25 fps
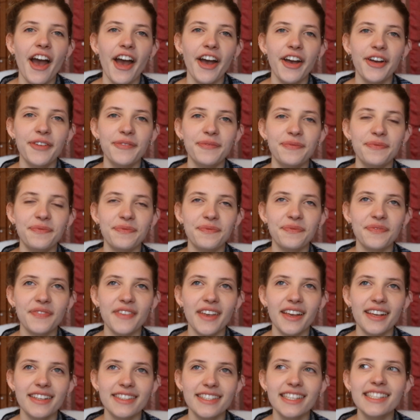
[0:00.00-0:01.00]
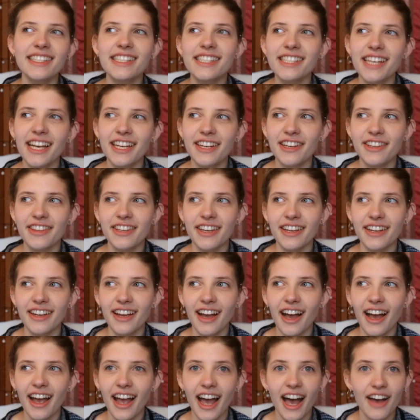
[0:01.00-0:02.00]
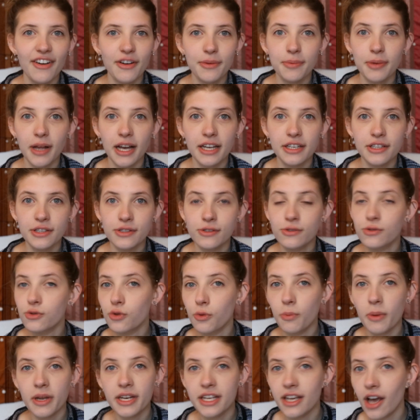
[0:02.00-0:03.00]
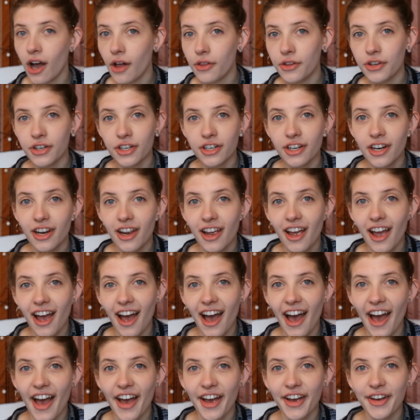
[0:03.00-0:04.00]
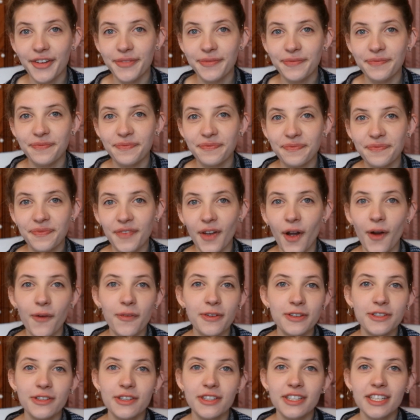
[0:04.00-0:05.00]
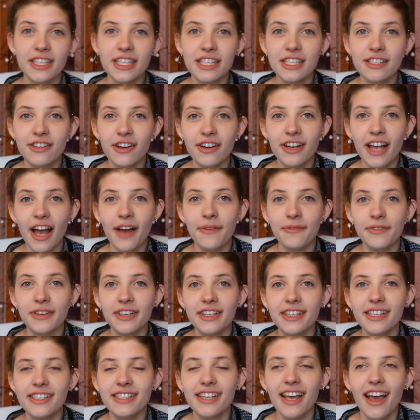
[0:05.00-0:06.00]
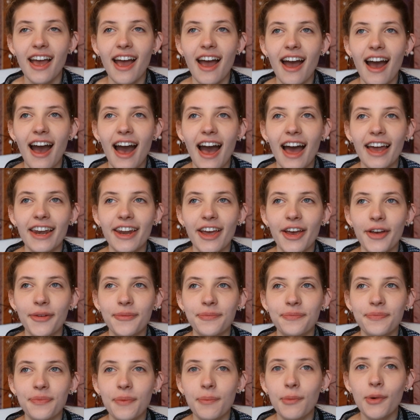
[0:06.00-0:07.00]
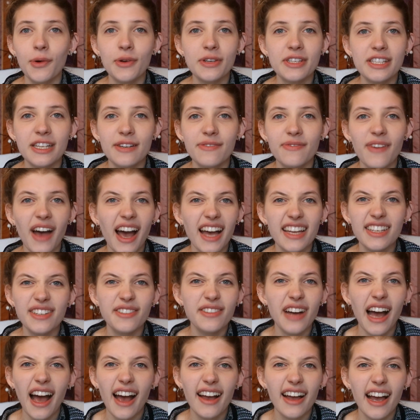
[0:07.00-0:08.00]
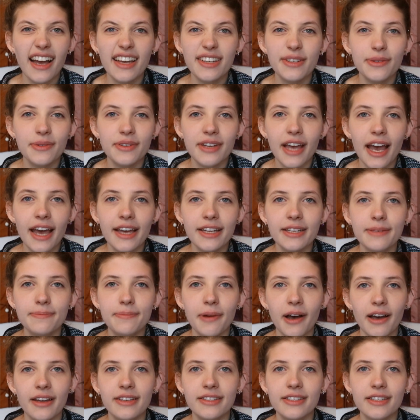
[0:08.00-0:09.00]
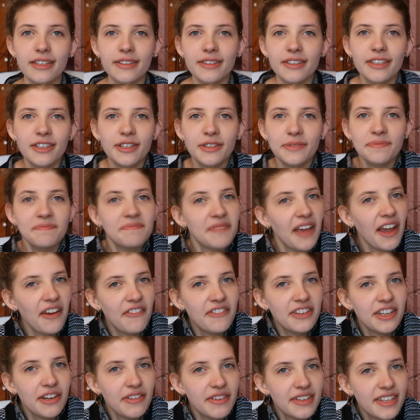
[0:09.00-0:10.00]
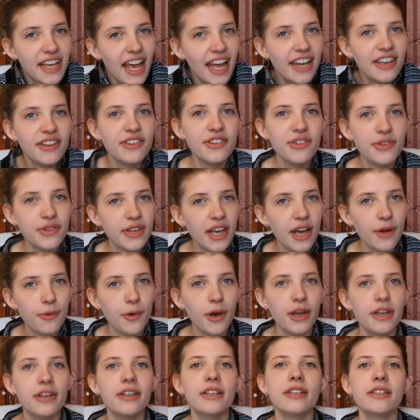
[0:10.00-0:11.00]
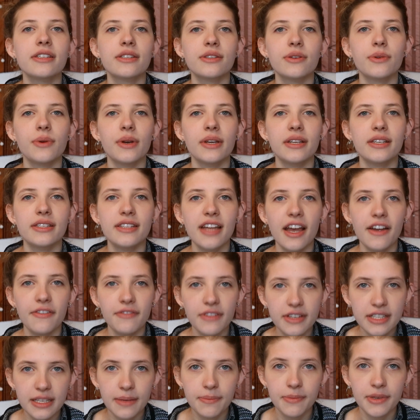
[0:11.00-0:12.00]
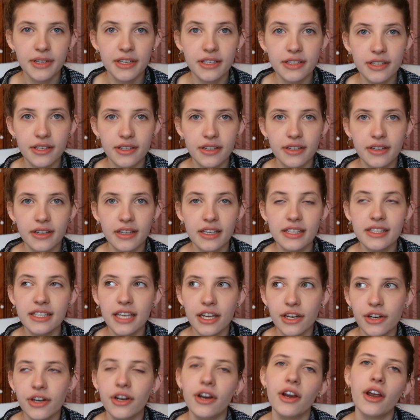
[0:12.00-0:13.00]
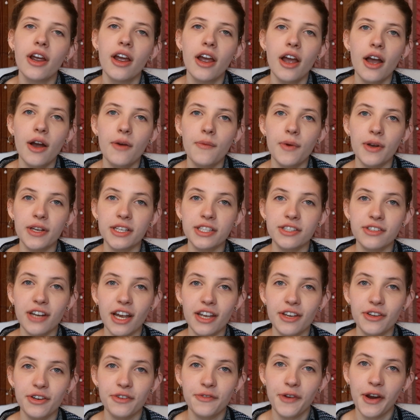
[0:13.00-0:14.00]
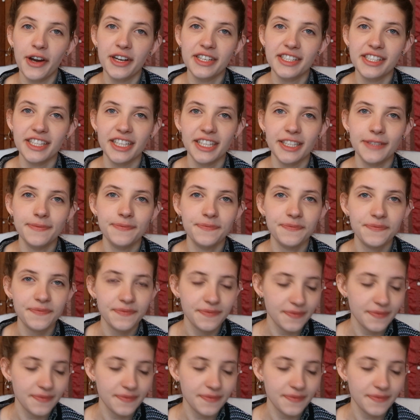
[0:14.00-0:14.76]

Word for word: Um, since China thing, I have applied to so many other um, opportunities throughout campus, and um, most of them I don't ha I don't get, but you know, every now and again you do get one, so it's definitely something to consider whilst you're at university.